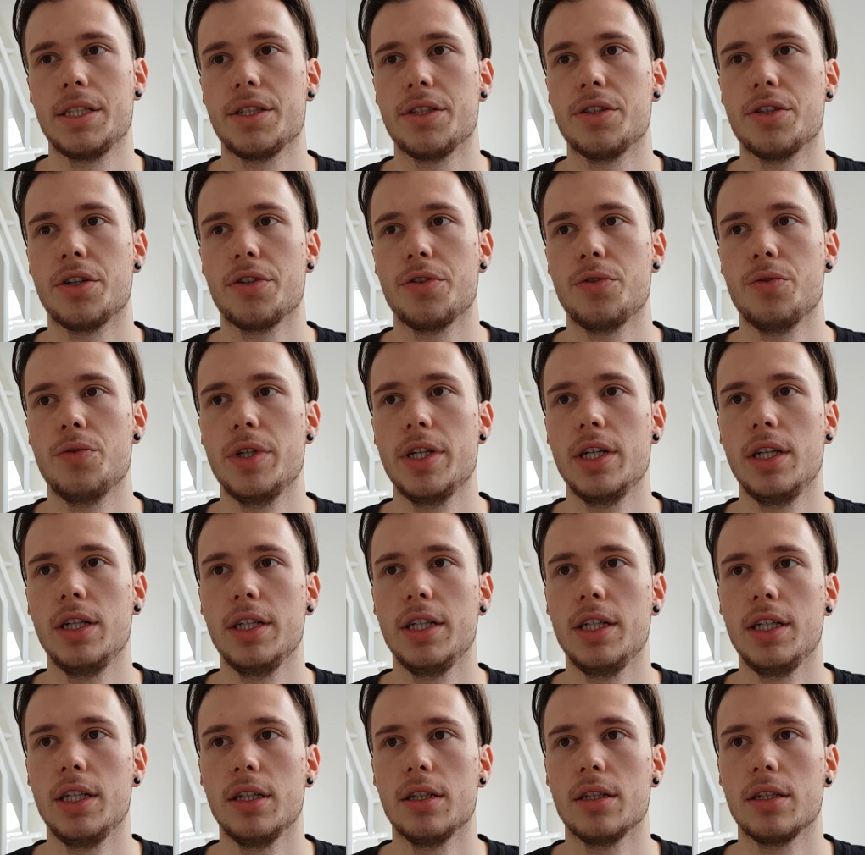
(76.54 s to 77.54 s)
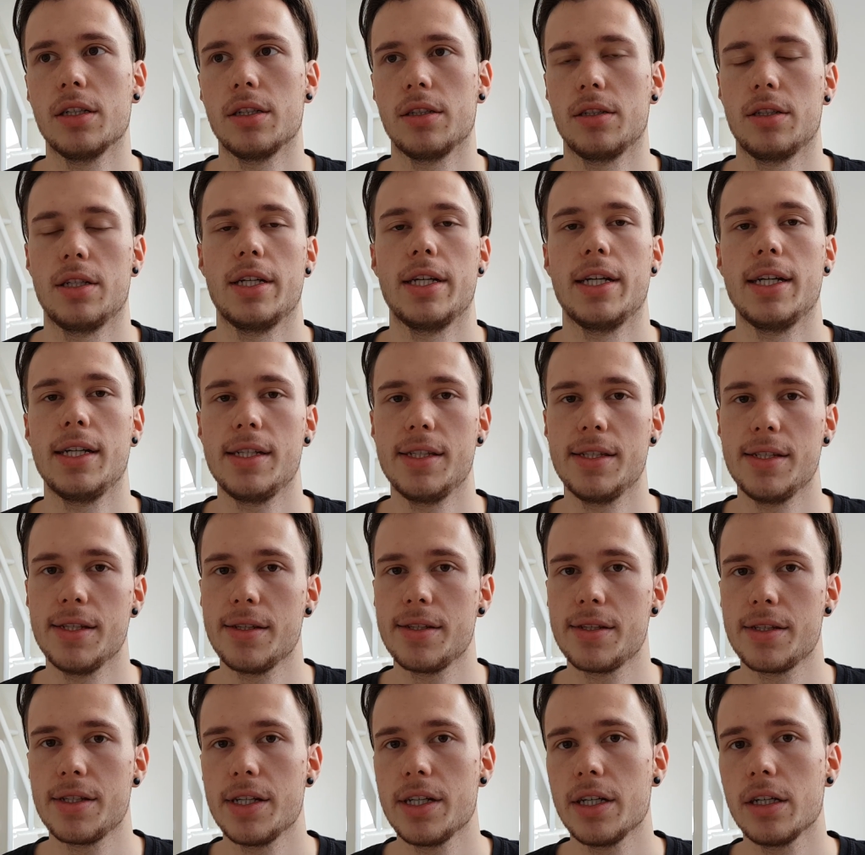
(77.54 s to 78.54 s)
not really
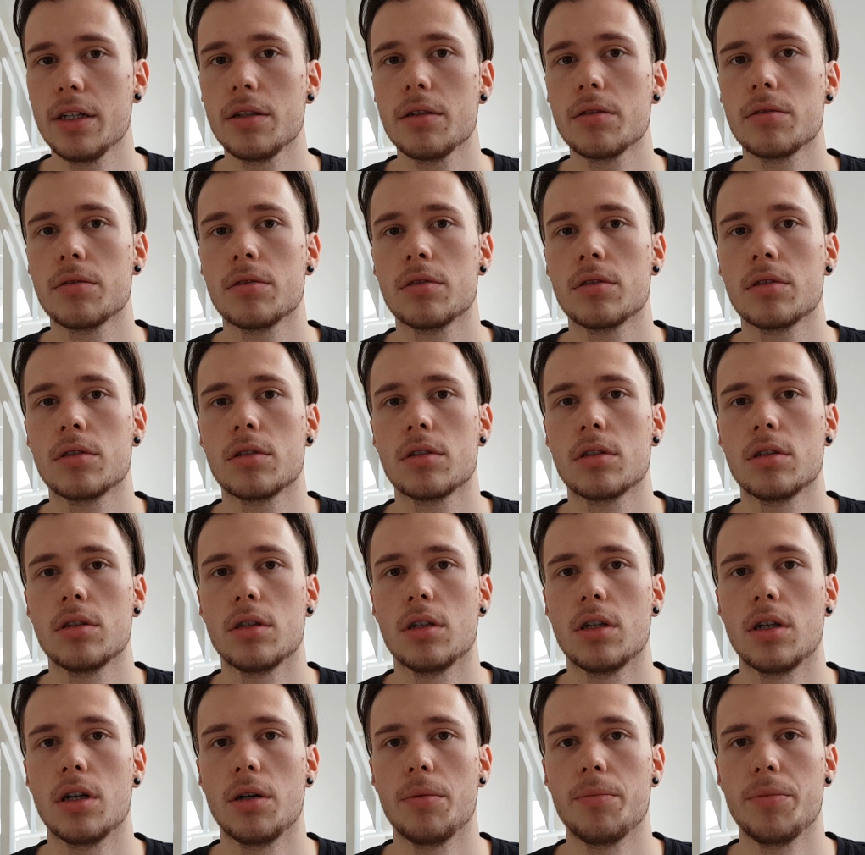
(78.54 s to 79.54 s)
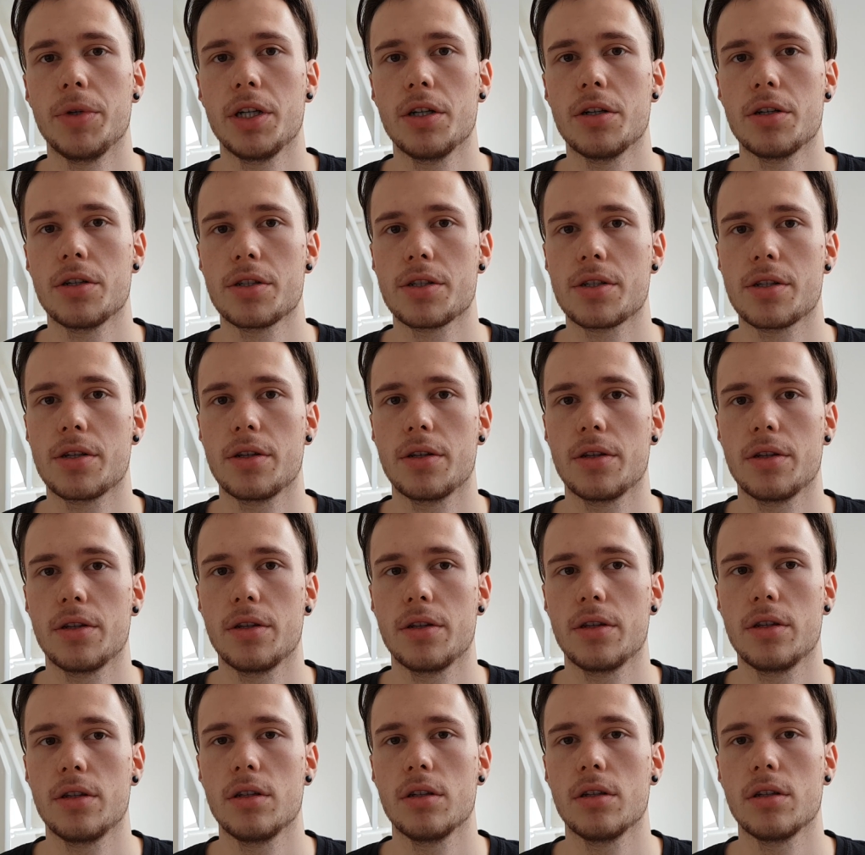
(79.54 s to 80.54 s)
existing because
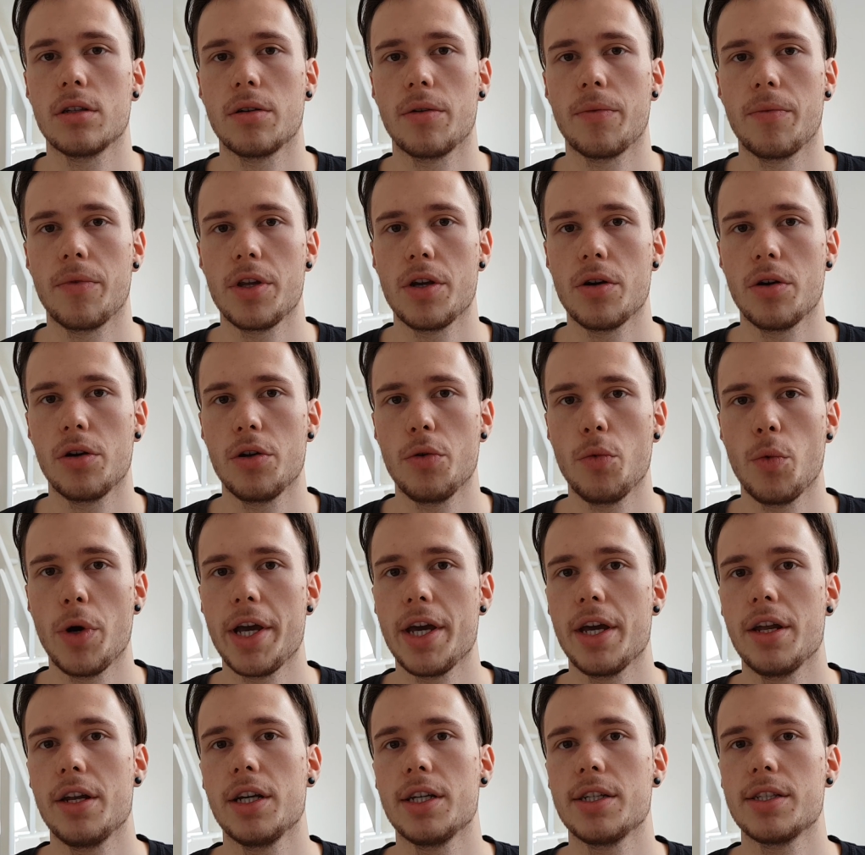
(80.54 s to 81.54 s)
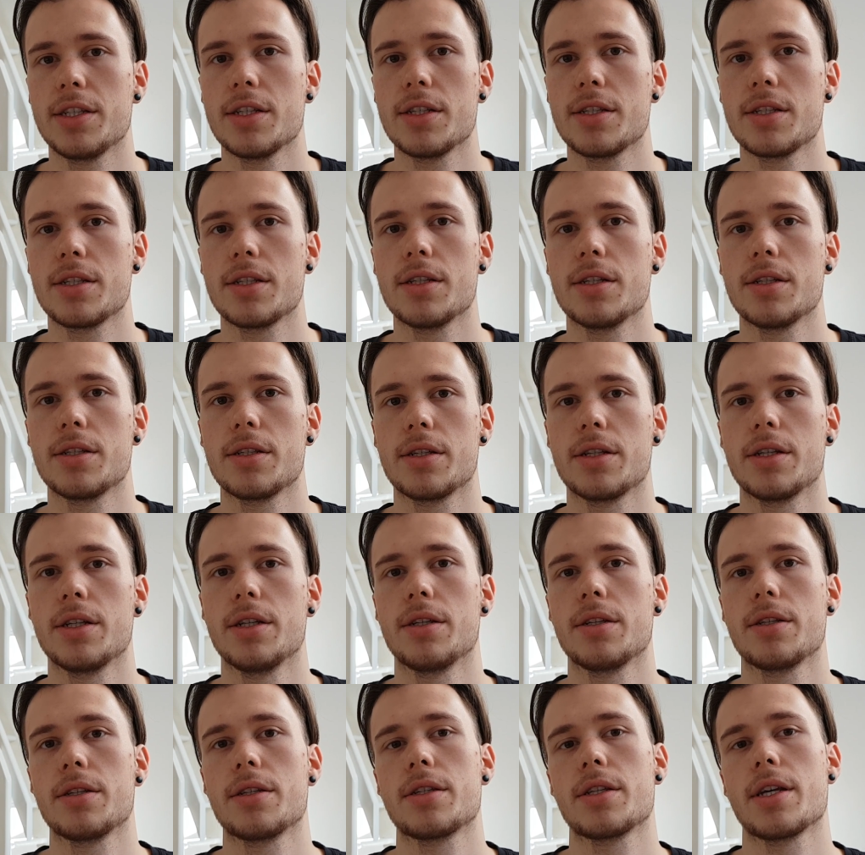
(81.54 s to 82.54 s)
the only way it exists is
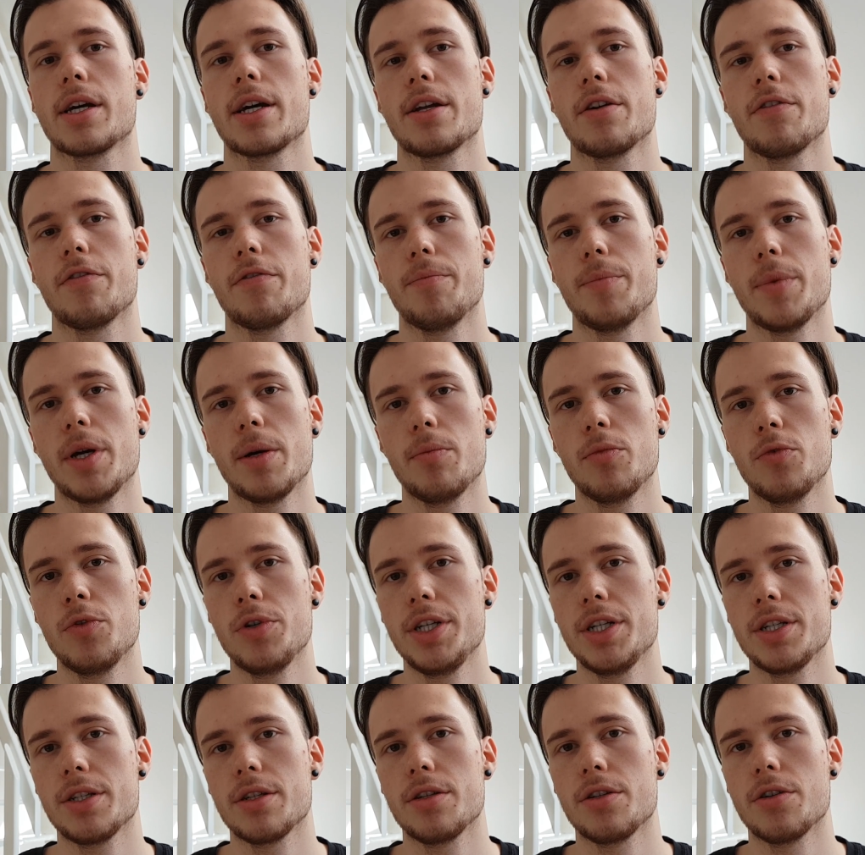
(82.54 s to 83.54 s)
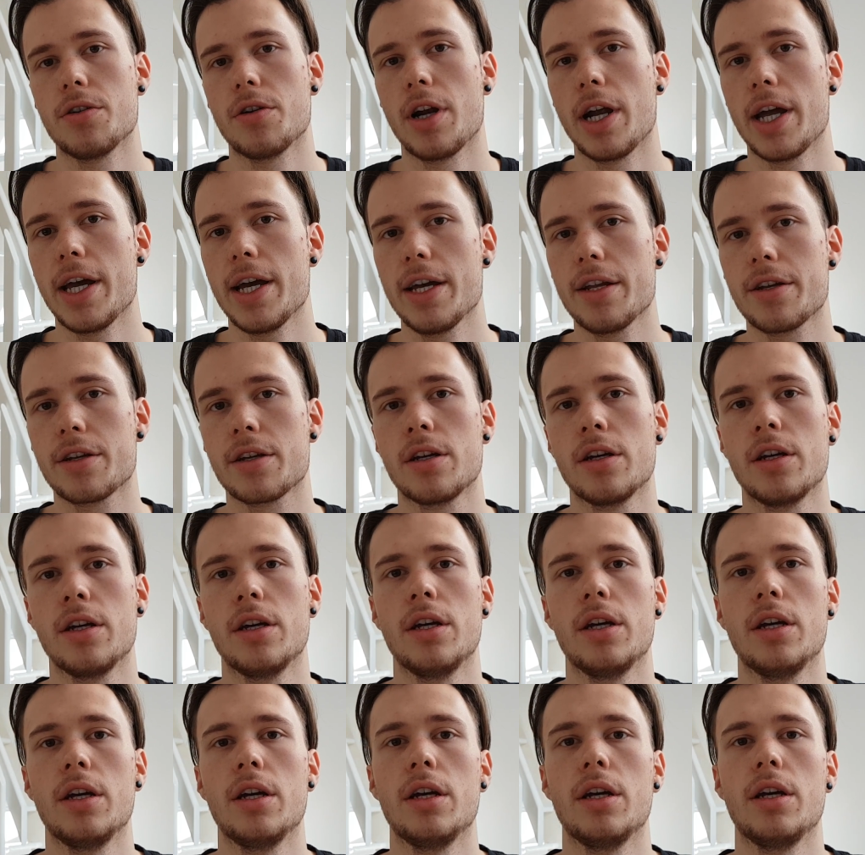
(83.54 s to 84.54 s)
inside of memories in your head
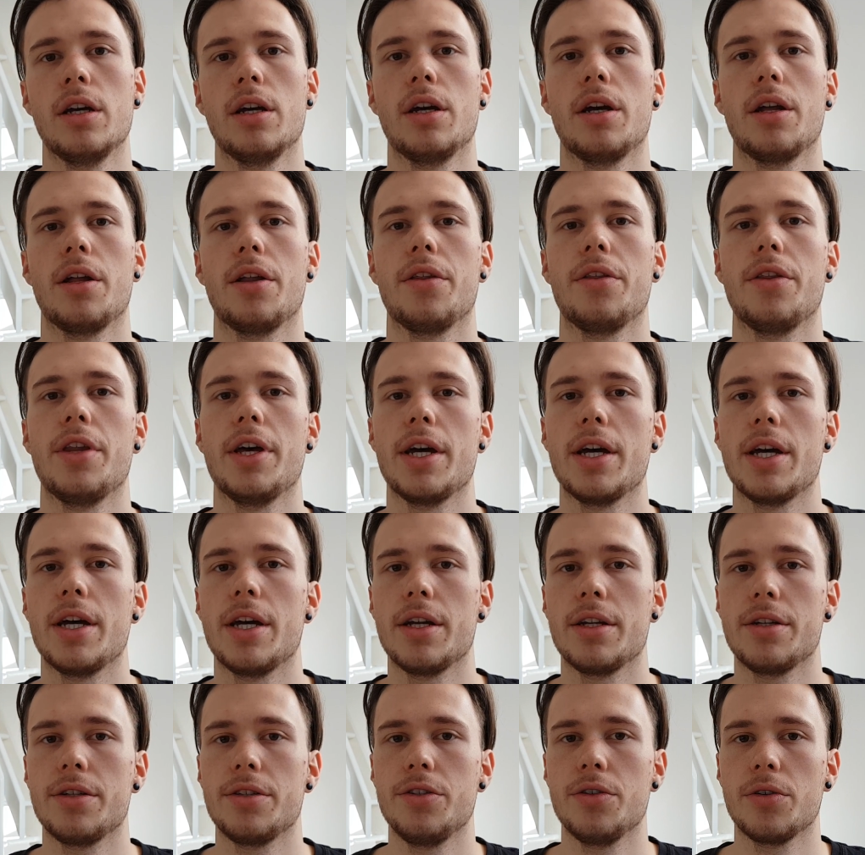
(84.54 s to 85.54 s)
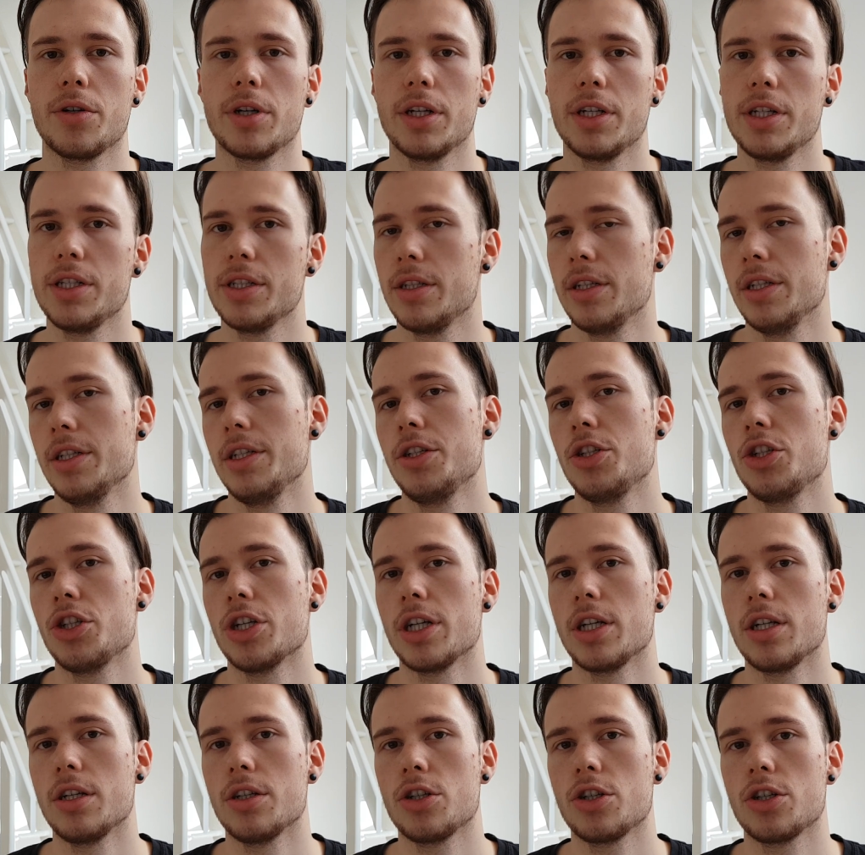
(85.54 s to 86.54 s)
that you can easily
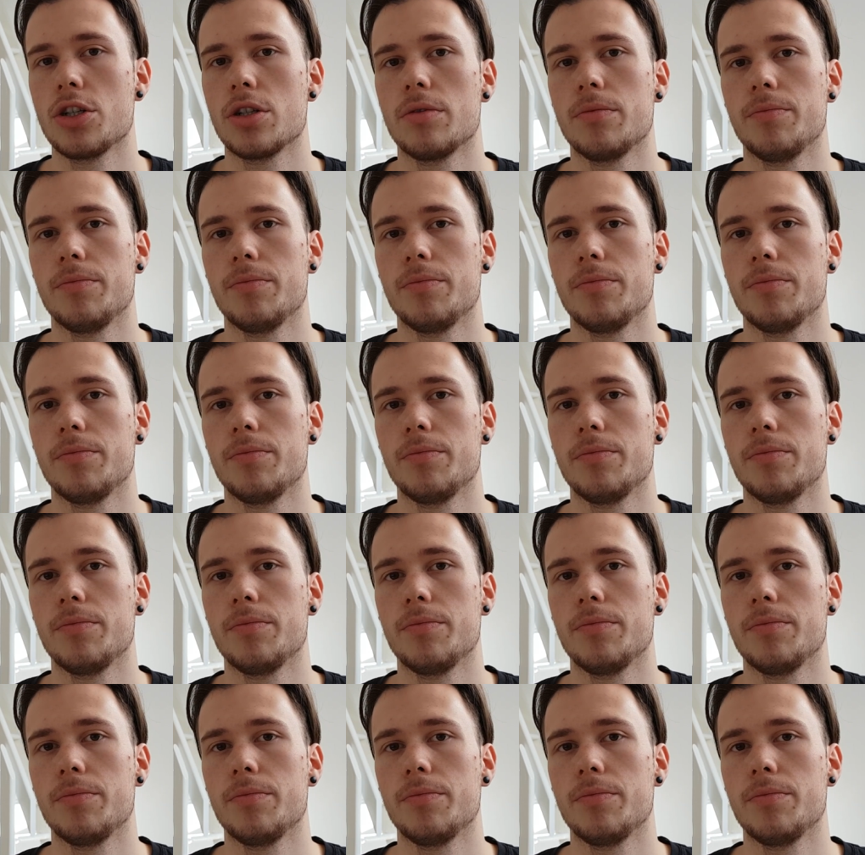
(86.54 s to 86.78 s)
change.